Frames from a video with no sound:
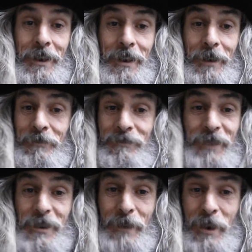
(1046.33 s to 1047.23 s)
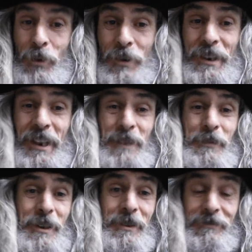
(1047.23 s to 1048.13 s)
Doesn't matter what name
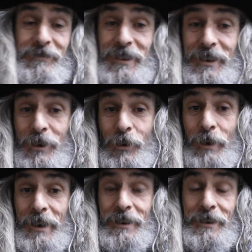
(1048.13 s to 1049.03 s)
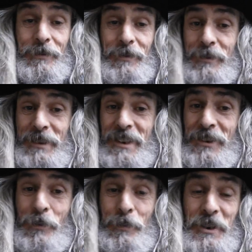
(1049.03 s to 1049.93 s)
you call it. Let's
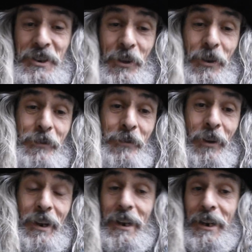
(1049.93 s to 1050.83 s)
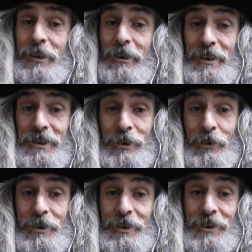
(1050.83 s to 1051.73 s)
not personify a Christ
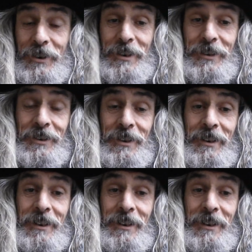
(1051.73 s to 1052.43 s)
consciousness.